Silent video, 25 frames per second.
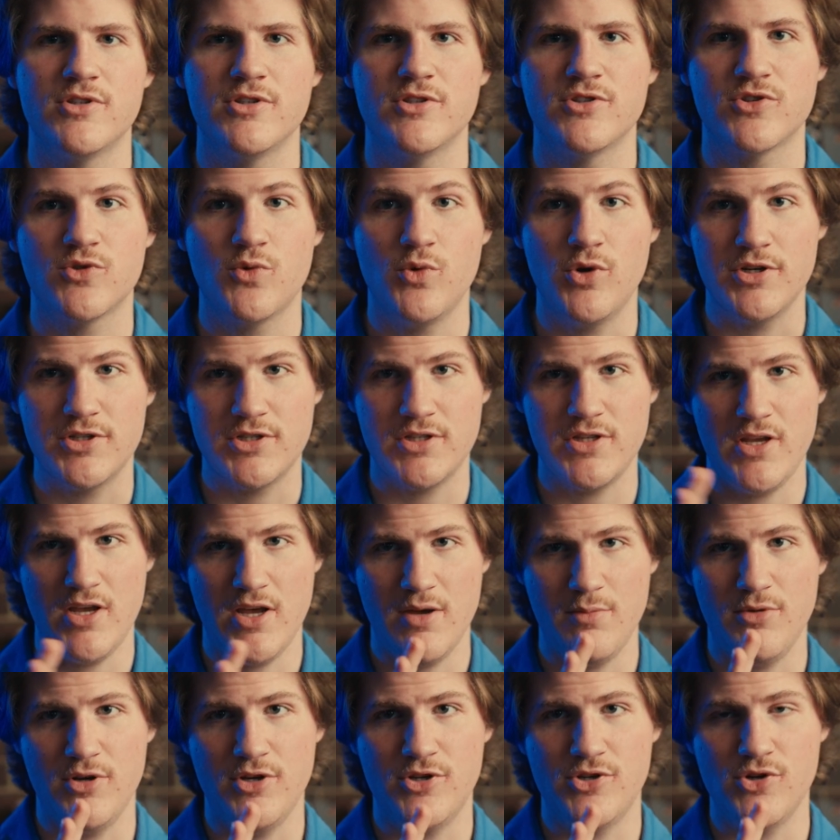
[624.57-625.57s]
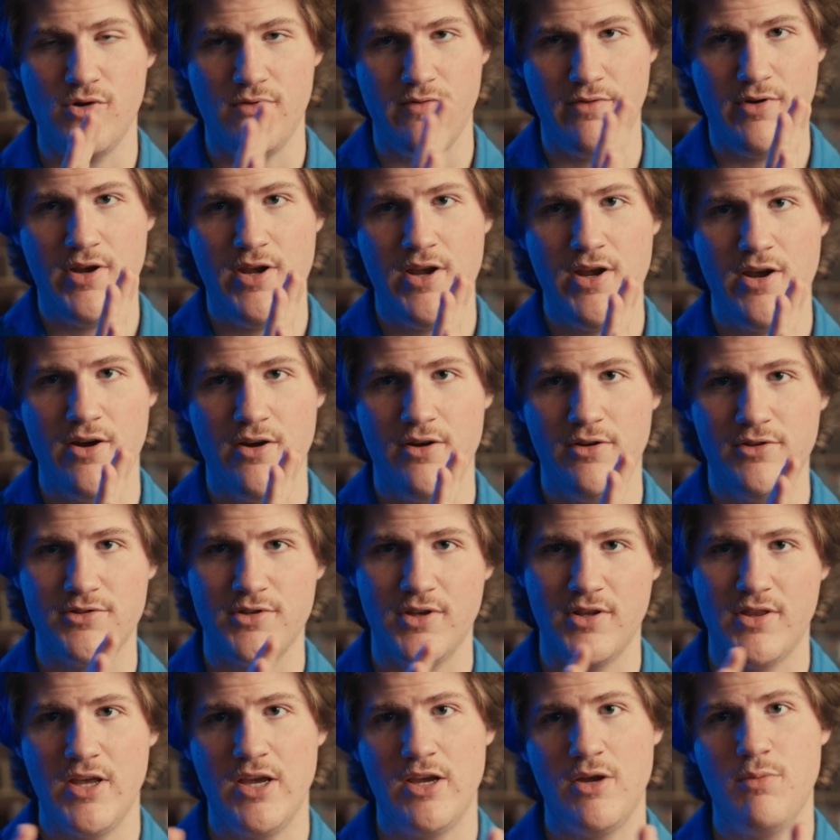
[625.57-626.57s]
to squish the image over here so
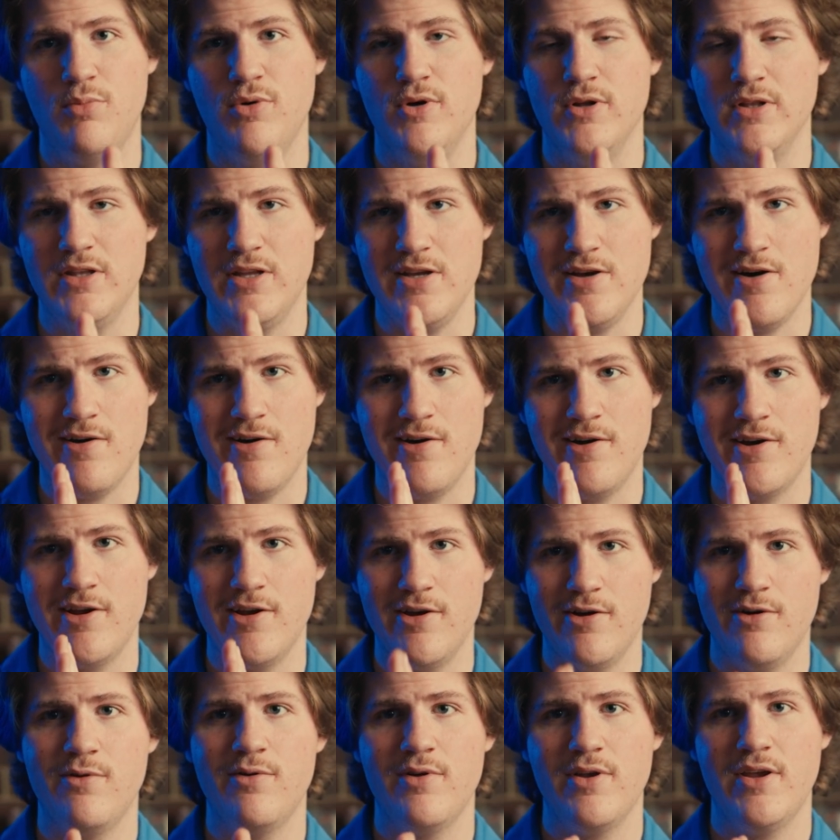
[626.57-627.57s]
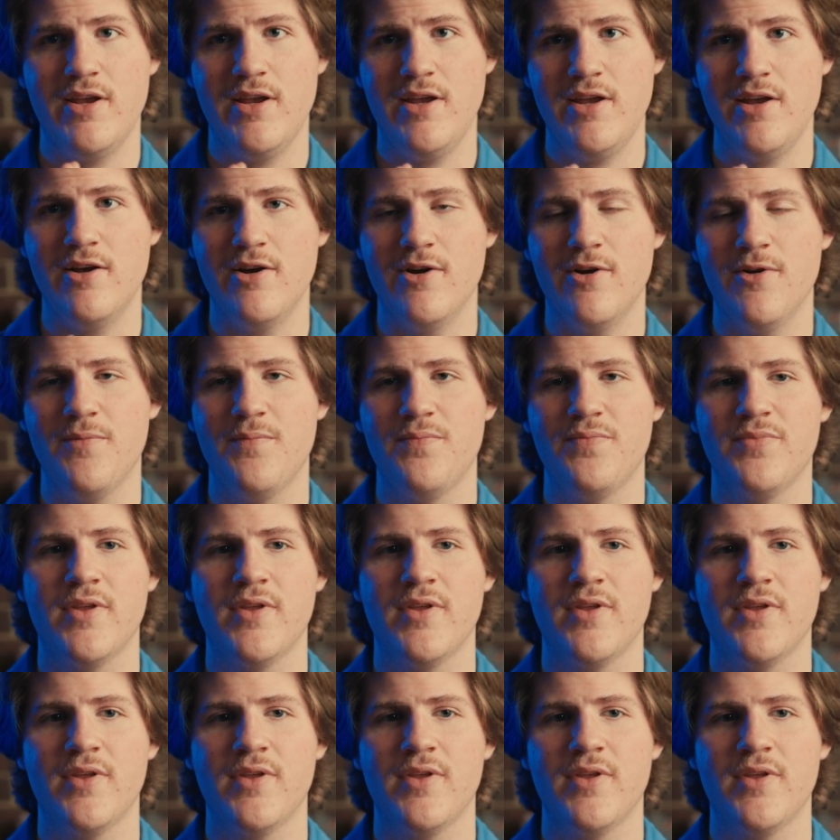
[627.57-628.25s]
that they could put the audio here.